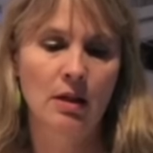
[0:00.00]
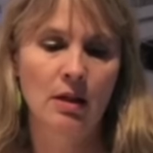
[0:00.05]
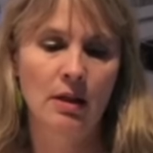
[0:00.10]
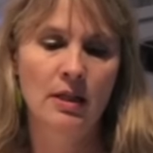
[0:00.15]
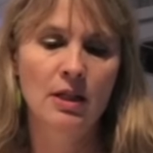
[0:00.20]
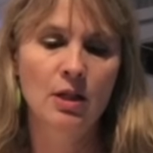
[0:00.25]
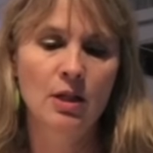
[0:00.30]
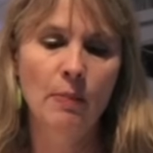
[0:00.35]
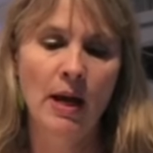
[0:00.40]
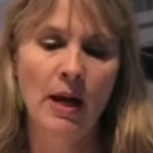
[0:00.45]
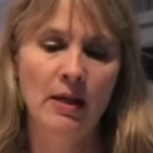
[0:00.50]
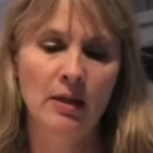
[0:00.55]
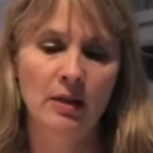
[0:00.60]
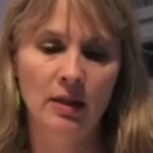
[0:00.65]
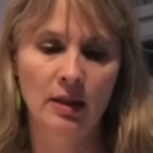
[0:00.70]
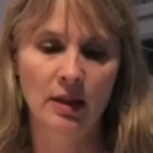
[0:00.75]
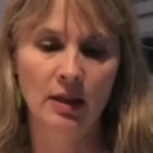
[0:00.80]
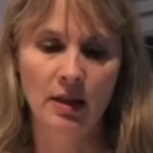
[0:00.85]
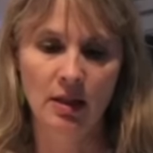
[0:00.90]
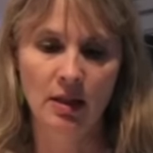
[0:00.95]

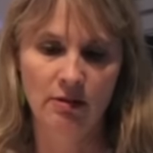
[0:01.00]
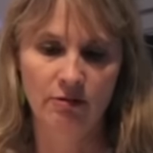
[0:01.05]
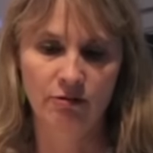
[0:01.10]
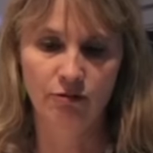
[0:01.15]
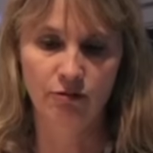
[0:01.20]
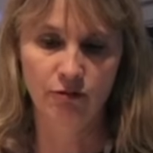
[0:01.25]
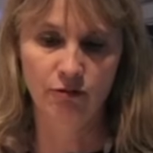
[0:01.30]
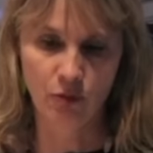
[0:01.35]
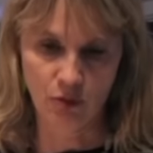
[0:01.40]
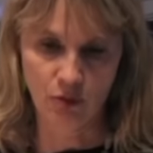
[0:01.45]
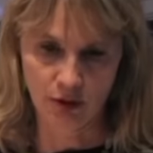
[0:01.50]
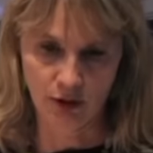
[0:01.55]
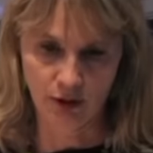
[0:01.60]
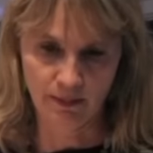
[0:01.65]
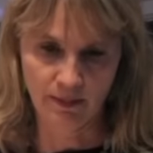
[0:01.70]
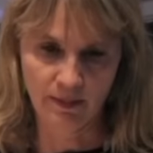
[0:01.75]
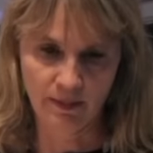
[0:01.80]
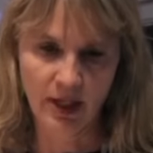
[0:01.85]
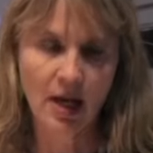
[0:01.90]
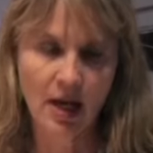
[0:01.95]
independently of
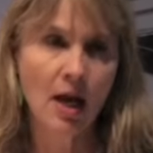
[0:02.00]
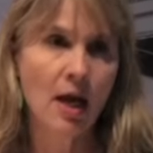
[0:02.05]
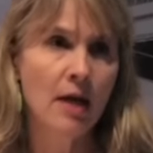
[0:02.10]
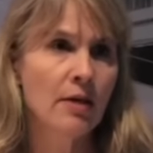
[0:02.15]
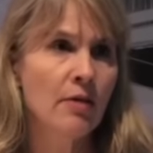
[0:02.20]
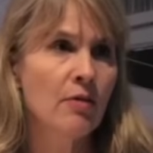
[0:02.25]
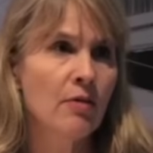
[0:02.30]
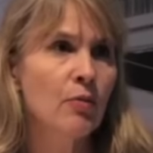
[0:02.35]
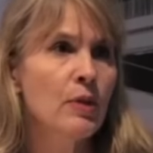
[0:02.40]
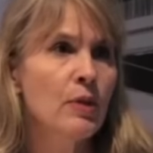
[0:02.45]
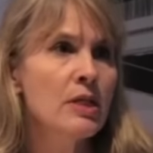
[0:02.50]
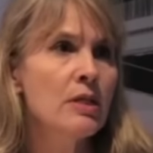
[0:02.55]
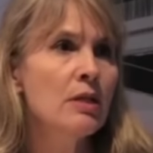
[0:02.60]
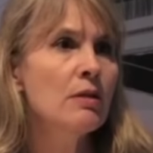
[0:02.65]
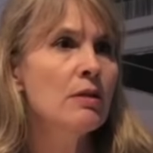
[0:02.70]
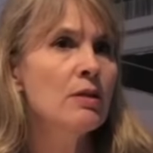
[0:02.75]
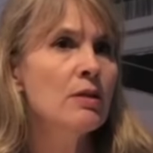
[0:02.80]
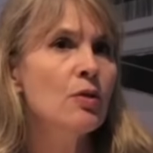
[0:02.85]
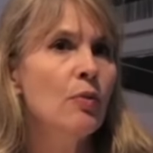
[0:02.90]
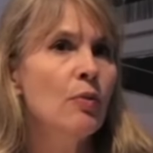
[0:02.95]
form? Now, the reason
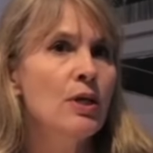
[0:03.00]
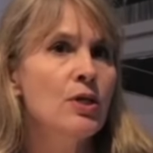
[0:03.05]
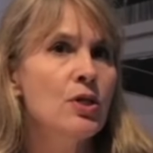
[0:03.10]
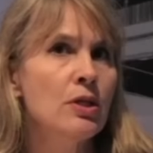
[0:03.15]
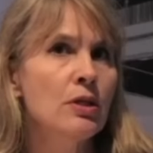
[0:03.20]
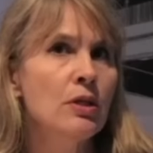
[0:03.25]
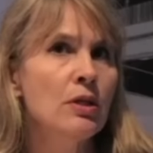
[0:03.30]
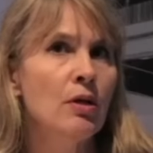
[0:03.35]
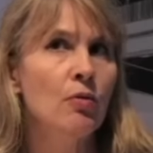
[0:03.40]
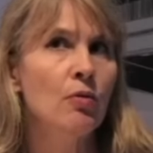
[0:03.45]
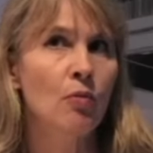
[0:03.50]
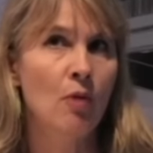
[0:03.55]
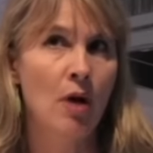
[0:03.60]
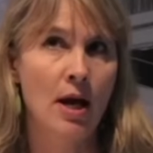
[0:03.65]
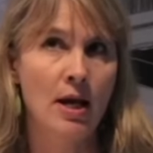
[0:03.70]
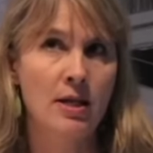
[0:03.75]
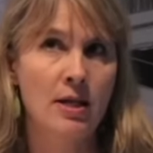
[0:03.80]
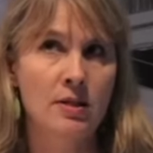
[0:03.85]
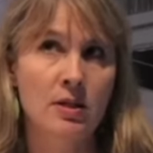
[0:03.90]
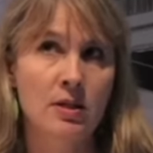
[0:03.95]
this question
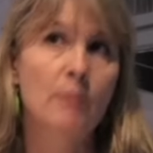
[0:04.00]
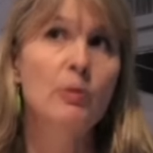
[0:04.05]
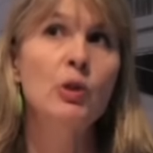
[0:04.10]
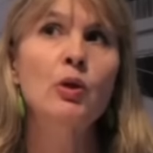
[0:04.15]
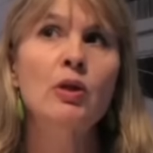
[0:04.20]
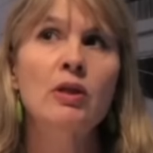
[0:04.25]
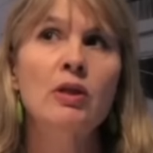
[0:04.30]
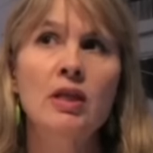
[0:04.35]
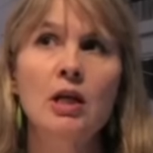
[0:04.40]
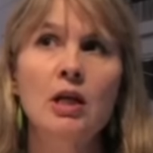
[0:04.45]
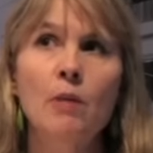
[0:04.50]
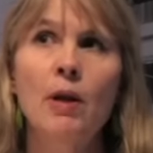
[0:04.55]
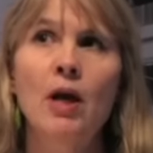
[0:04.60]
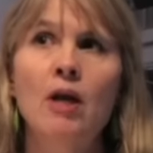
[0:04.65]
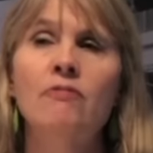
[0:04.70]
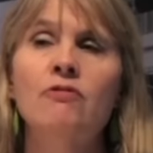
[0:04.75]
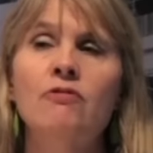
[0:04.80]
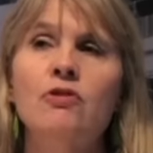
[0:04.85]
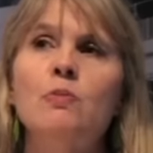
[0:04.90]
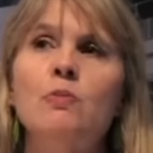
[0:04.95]
arises, I mean, you can think about
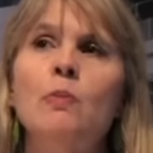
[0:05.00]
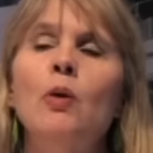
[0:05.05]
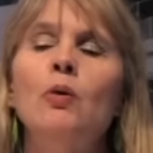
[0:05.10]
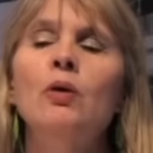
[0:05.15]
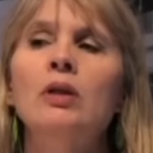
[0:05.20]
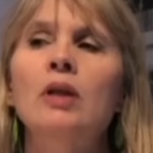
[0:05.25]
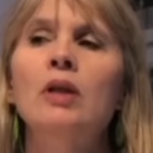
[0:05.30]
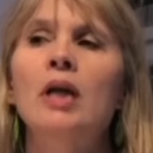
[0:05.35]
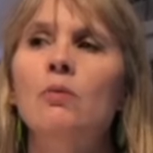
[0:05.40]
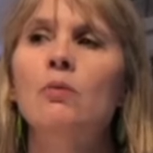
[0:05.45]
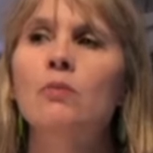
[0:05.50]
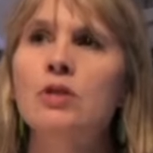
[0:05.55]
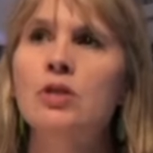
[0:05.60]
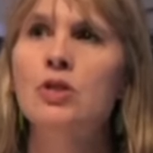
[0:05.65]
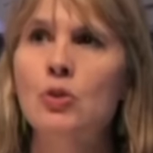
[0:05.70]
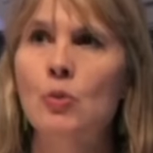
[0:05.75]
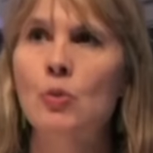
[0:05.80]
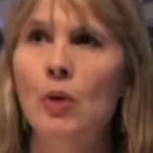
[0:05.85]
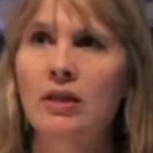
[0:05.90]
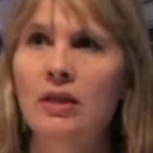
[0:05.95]
it for spoken
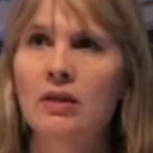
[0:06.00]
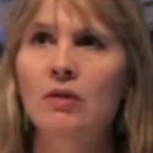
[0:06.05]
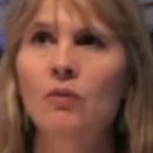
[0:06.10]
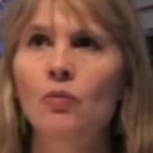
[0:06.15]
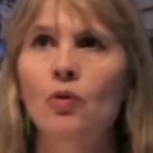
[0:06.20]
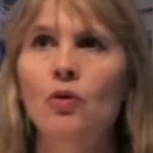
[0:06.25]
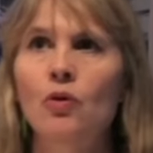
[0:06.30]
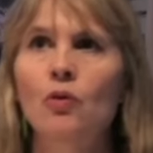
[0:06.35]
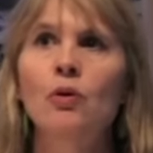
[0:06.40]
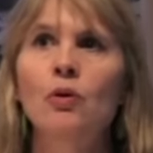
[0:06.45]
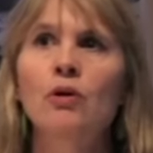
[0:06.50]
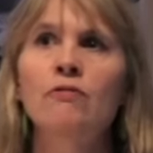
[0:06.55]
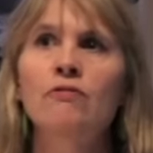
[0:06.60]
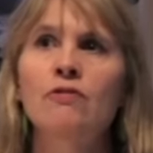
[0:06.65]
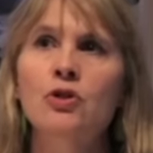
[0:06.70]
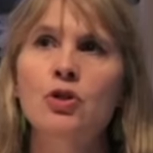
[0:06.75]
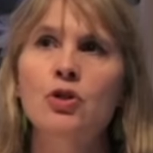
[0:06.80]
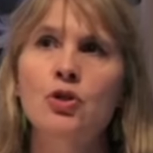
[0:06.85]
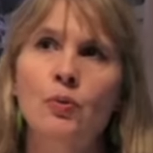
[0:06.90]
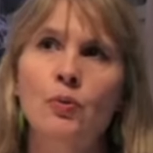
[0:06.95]
languages, right? The word
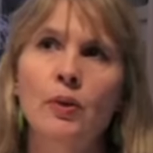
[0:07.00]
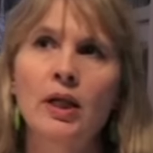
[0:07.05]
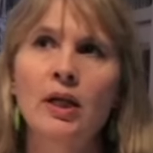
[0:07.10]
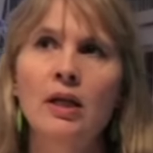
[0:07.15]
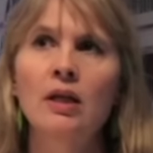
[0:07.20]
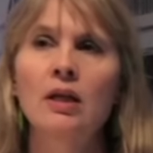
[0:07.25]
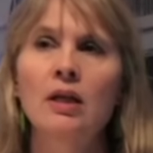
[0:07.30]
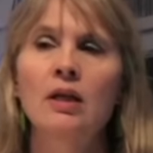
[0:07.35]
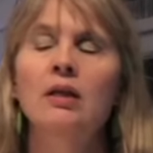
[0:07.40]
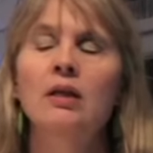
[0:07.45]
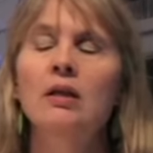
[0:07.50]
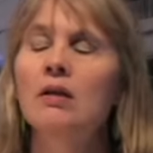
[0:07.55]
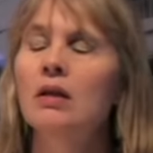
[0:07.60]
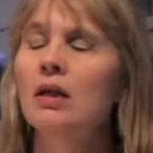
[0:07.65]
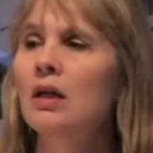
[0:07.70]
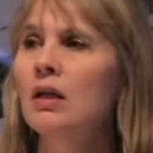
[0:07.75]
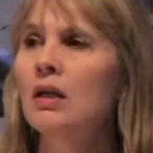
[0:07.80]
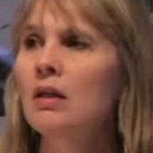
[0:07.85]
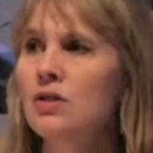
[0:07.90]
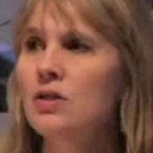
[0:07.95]
for tree in
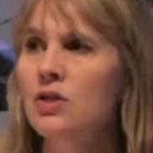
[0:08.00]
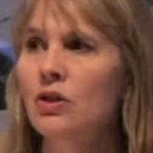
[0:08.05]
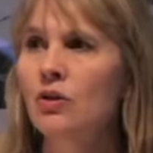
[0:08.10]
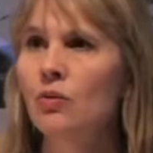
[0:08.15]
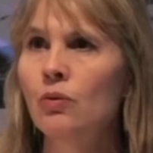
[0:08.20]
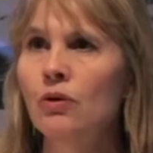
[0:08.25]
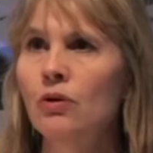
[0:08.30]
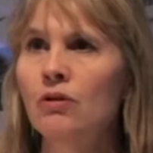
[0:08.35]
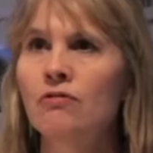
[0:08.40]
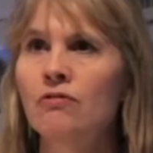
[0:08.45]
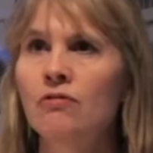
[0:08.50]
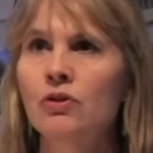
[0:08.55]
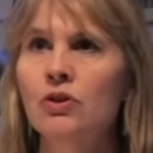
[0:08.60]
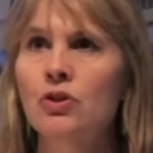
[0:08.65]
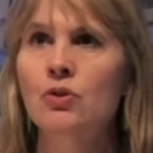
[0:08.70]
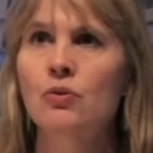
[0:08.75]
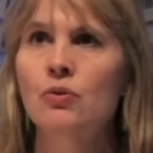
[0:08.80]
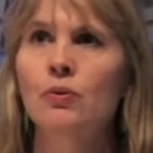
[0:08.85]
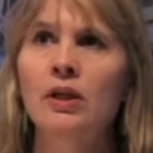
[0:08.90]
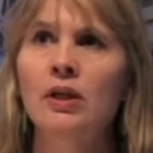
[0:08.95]
English and the word for
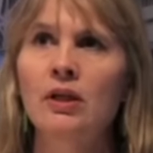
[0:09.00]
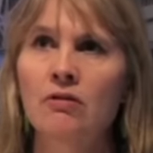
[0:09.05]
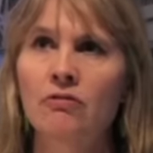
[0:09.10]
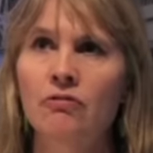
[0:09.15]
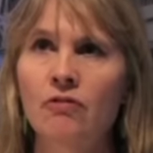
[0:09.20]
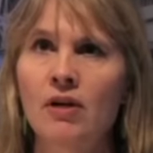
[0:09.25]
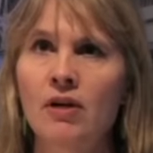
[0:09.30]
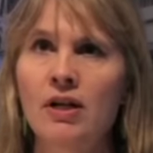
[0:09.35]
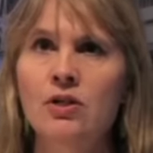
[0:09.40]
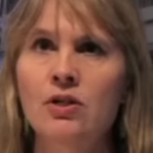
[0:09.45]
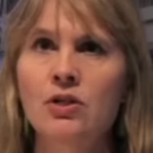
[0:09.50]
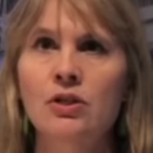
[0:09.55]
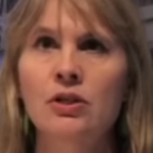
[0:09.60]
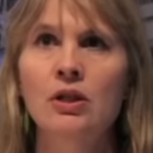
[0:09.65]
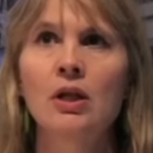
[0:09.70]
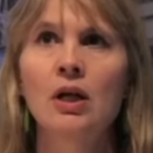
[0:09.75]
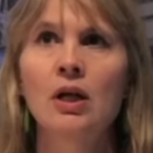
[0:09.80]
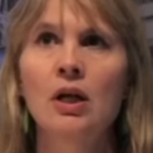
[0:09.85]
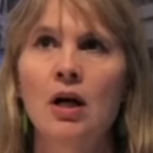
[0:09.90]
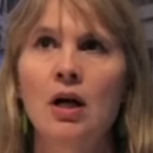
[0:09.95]
tree in French,
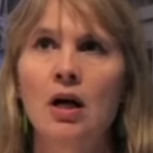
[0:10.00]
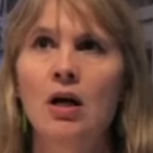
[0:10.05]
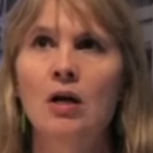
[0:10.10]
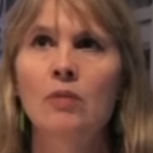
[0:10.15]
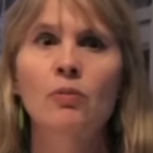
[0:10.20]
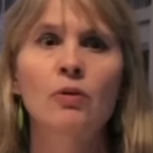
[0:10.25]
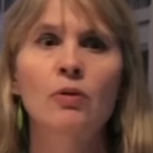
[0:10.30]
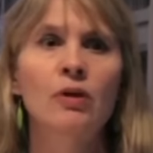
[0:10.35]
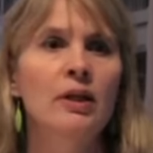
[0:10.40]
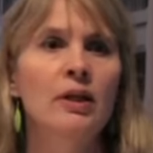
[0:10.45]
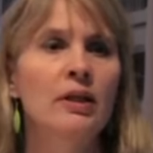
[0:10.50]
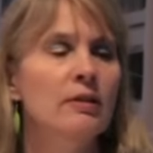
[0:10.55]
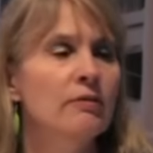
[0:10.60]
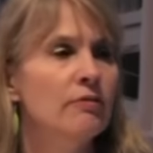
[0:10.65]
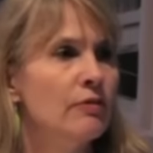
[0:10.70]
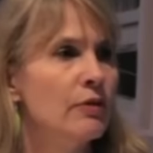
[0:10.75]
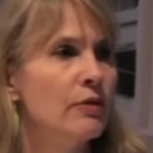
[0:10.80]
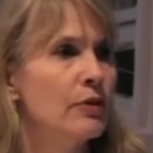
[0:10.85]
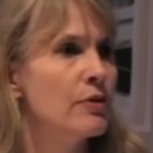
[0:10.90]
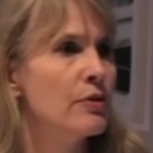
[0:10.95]
arbre, and
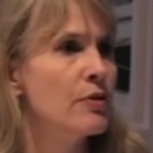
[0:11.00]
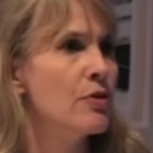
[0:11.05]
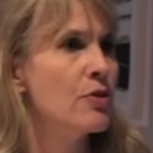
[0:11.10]
for